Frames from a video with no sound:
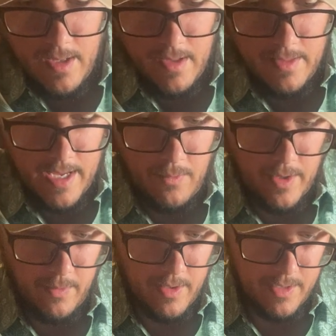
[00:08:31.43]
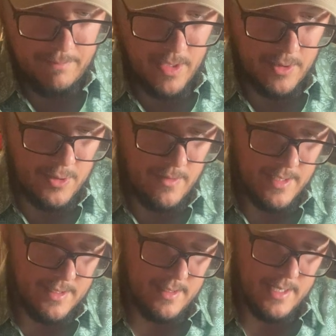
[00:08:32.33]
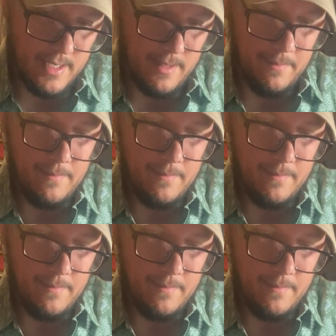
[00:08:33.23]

That way when I puncture this thing,